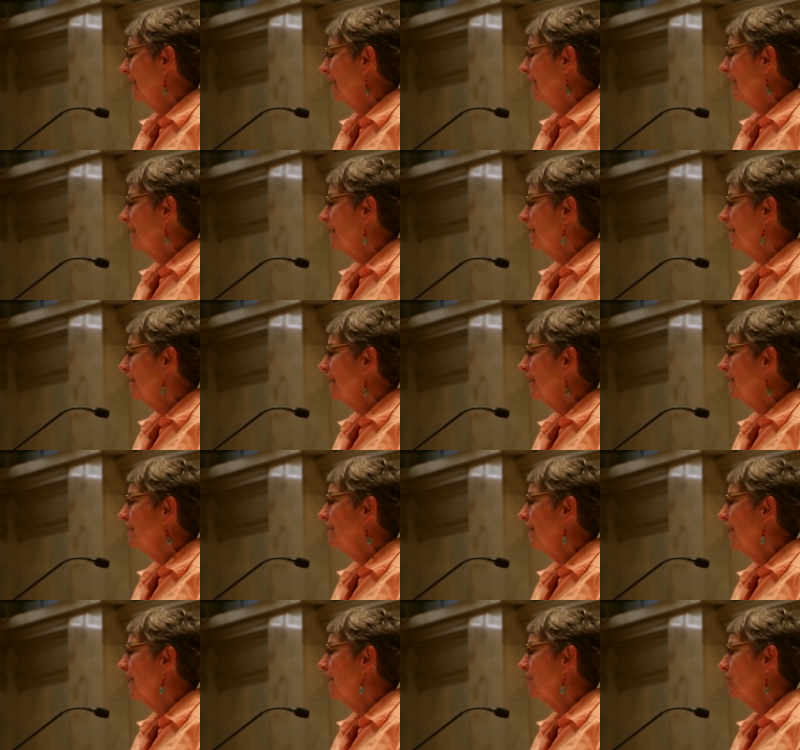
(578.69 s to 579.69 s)
And it
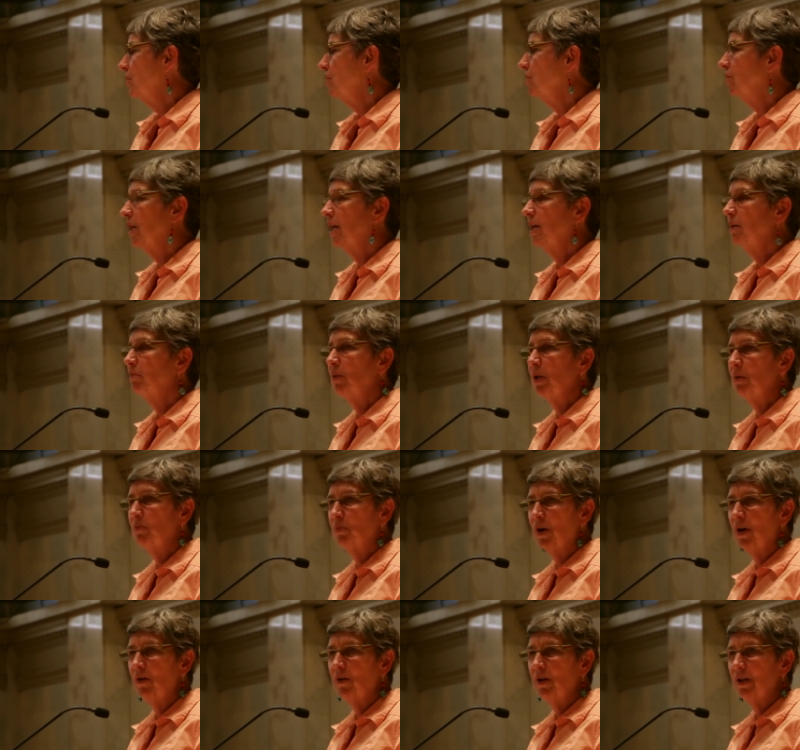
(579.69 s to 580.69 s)
says, yes, you can be
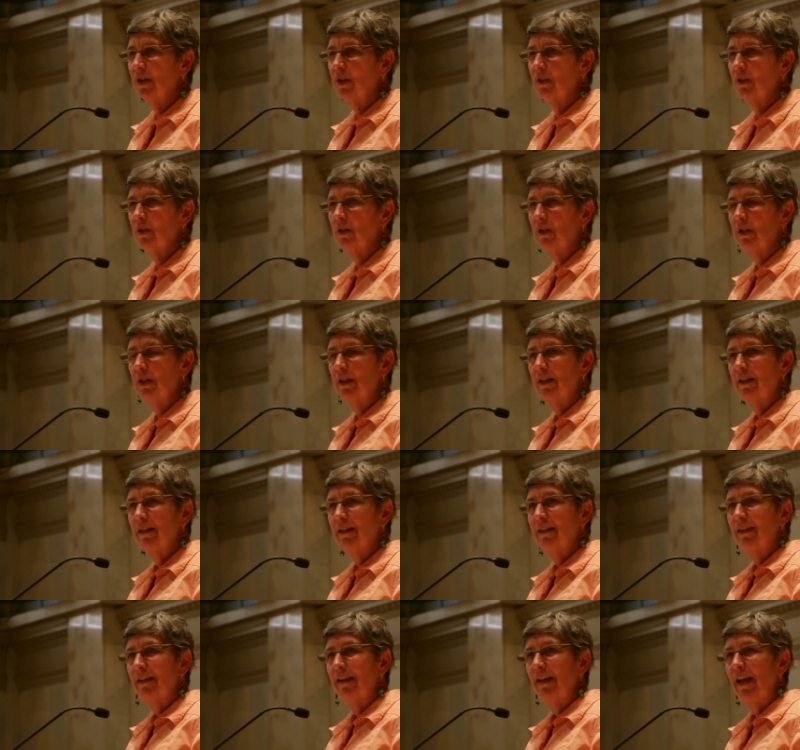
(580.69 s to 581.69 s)
broken
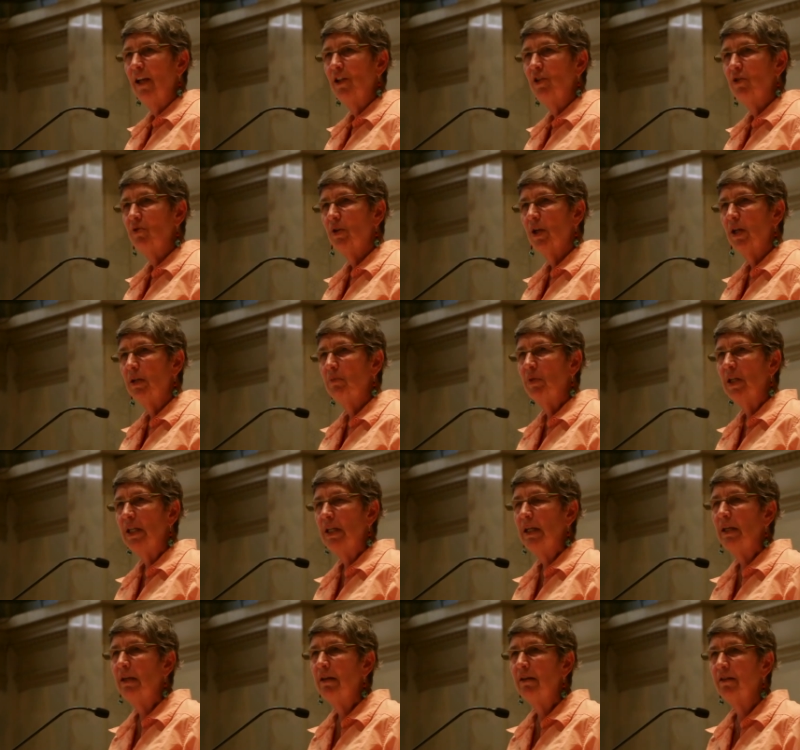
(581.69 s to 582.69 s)
and you can be
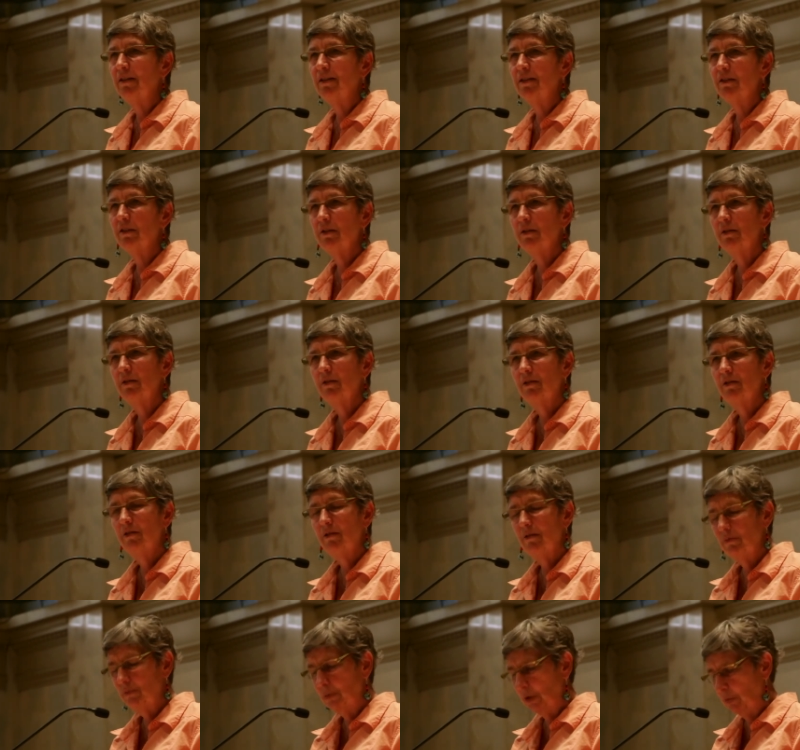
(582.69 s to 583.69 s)
healed,
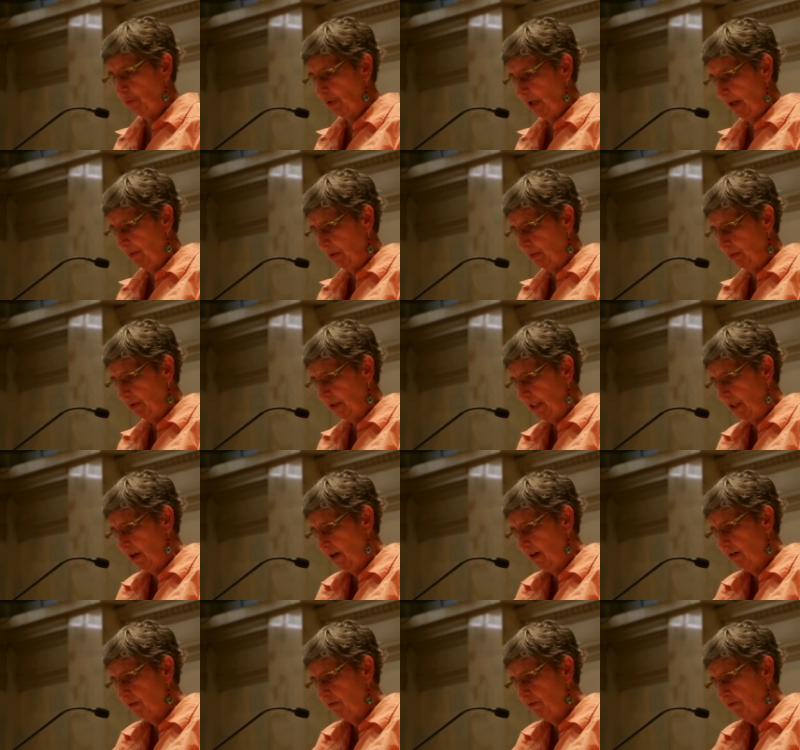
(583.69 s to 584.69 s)
but probably
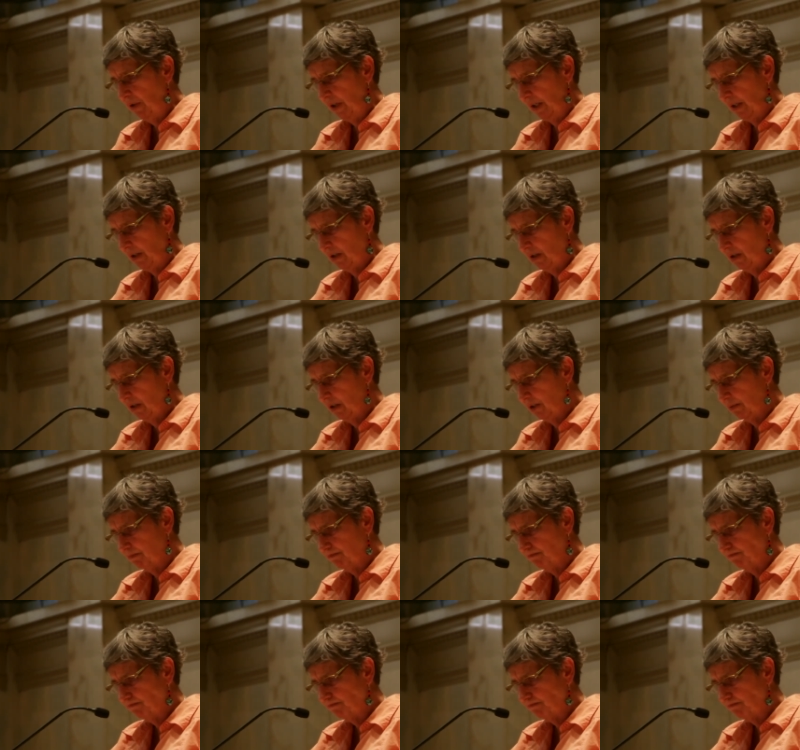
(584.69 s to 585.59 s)
not fixed.